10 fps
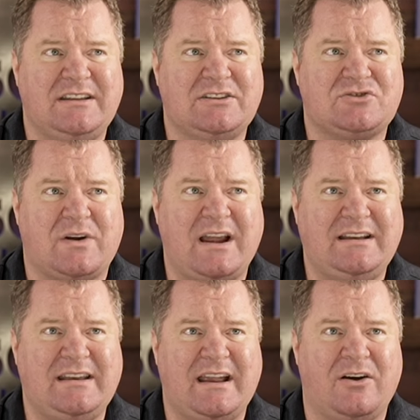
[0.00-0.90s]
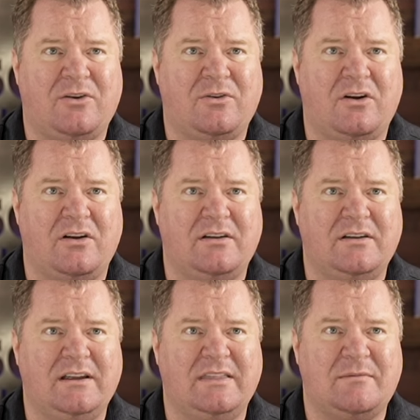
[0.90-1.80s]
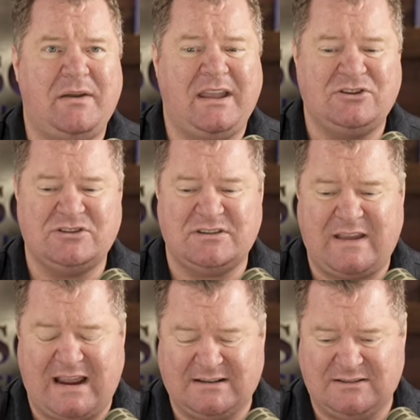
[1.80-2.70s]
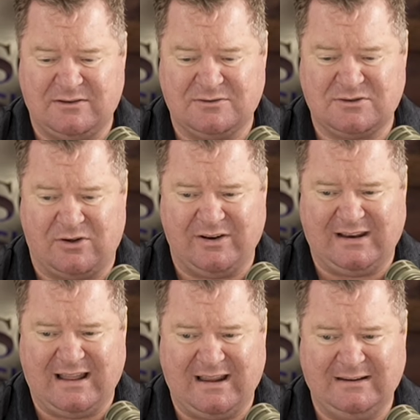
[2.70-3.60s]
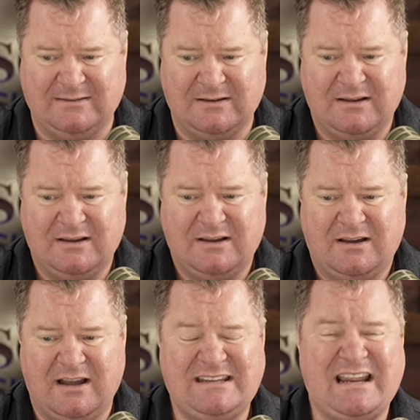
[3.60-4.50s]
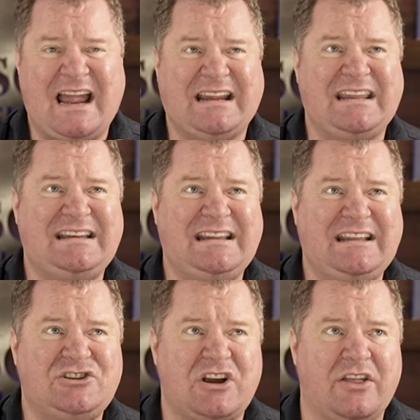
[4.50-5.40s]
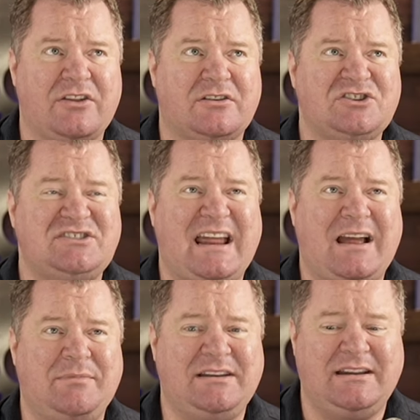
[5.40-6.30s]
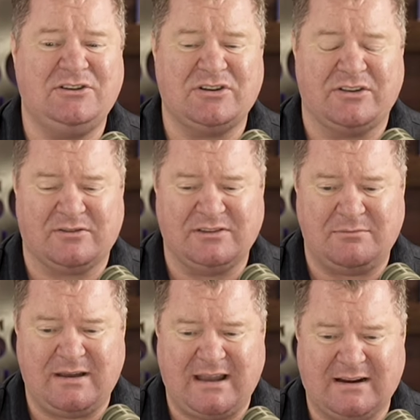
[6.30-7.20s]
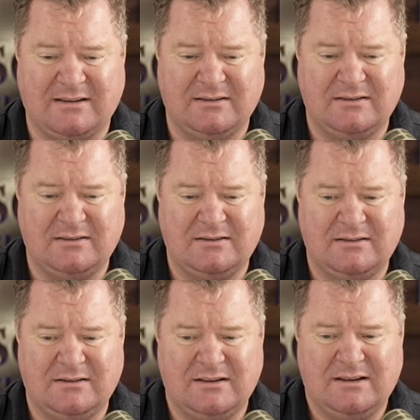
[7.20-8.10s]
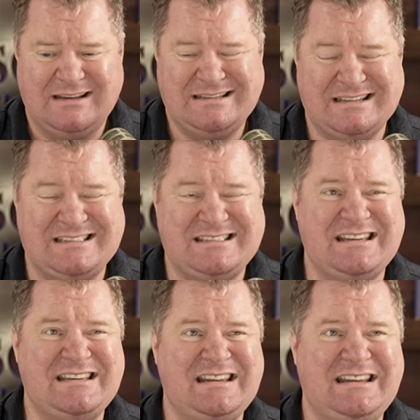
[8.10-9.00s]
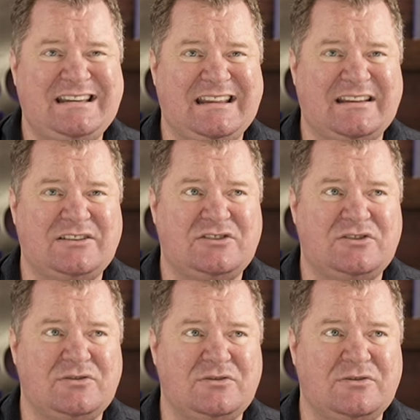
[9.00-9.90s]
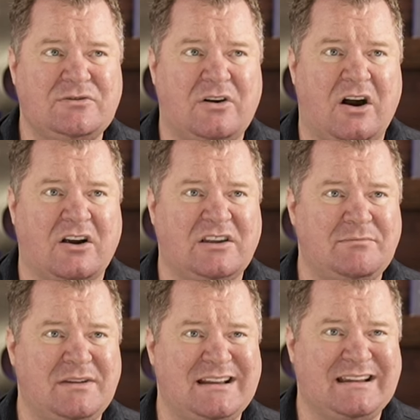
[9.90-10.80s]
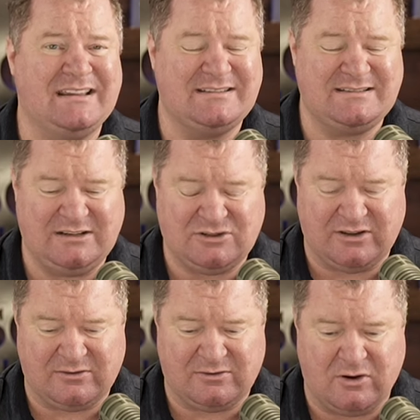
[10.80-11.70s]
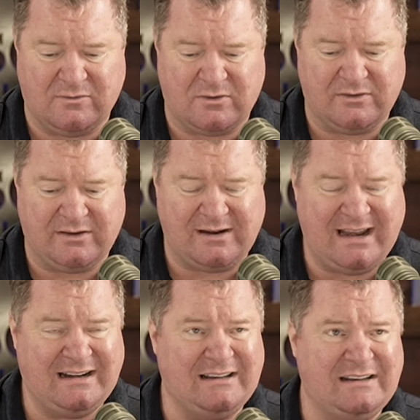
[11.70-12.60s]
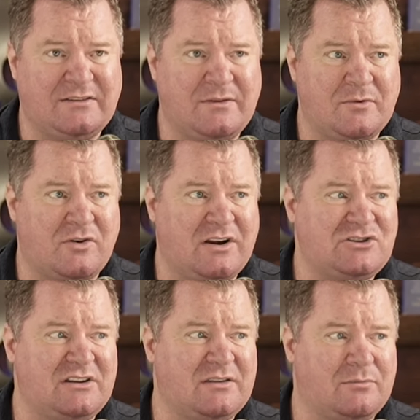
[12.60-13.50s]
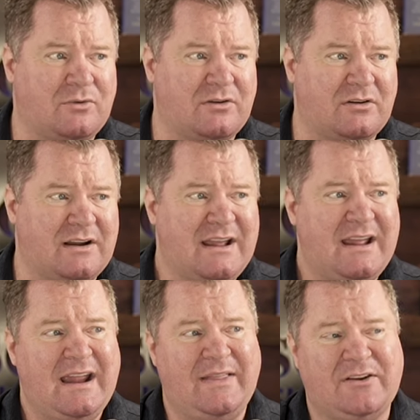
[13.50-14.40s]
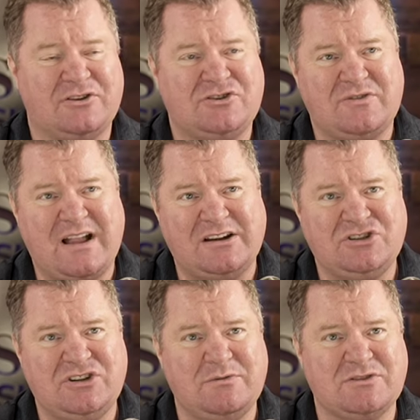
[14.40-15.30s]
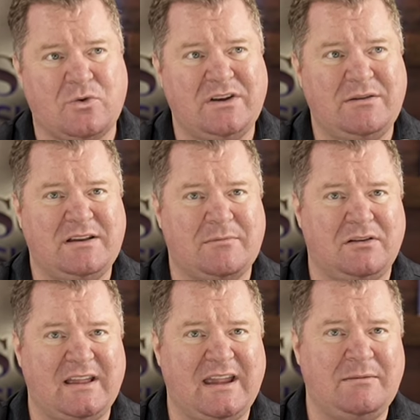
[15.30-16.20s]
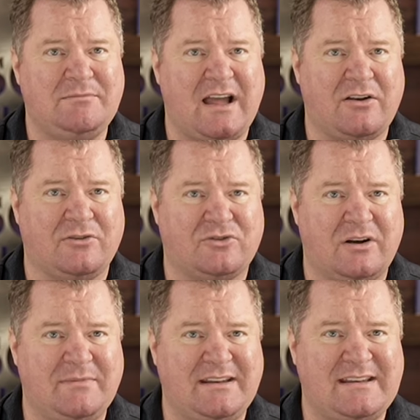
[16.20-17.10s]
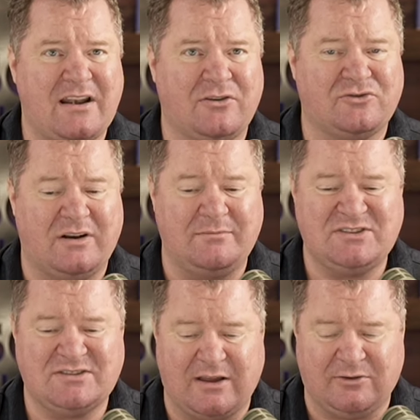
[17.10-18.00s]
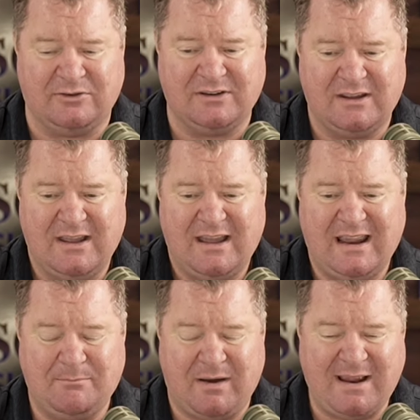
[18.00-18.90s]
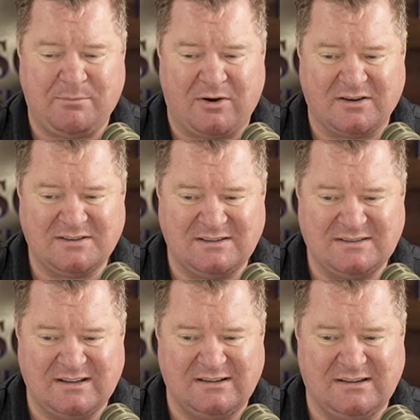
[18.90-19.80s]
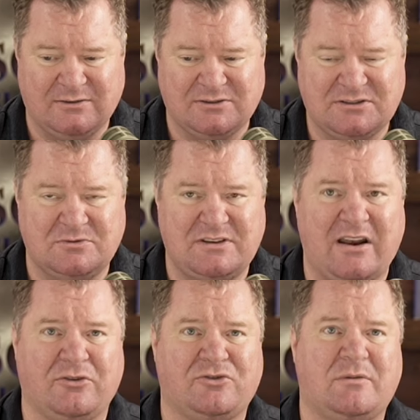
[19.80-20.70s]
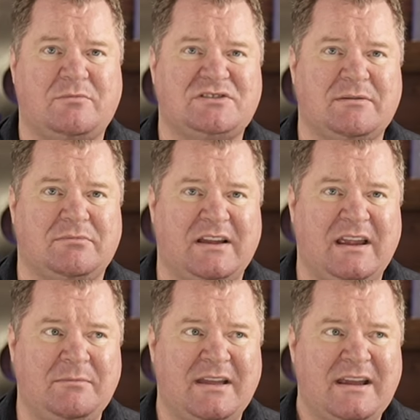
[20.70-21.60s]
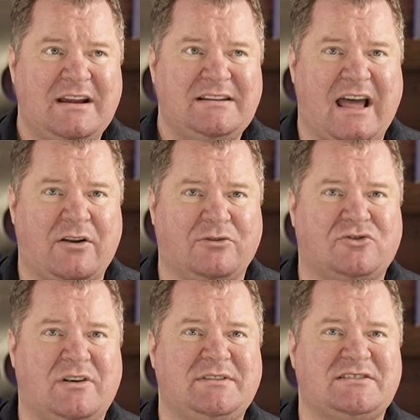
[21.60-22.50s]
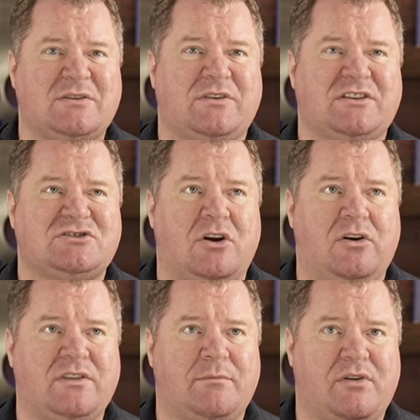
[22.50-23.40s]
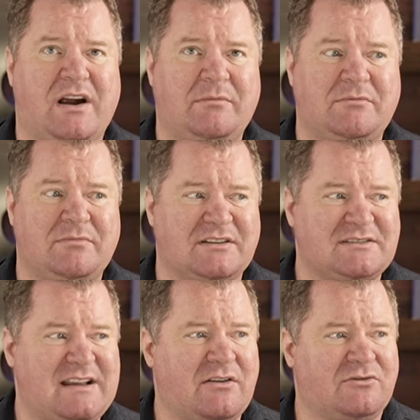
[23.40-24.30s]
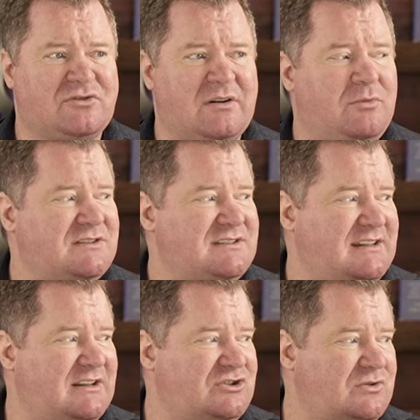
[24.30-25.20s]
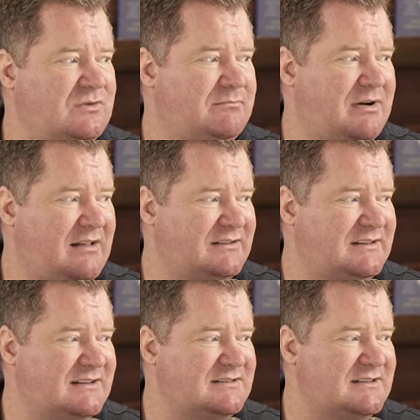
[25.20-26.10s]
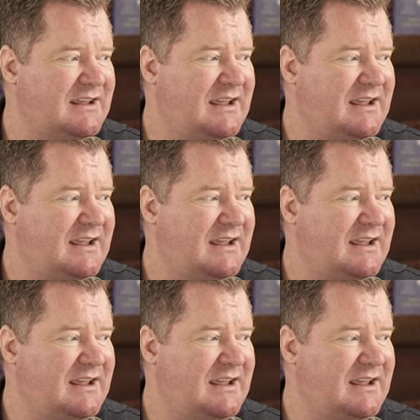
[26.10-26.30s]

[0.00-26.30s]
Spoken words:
is right now in the pages of Axios online, attacking each other, stabbing each other in the back, descending into argument against each other over their handling of immigration and the border. And their strategy was going to be to blame Donald Trump, that Donald Trump scuttled a bipartisan Senate deal. So Donald Trump was to blame. Donald Trump doesn't want to solve the problem because Donald Trump wants the issue in politics.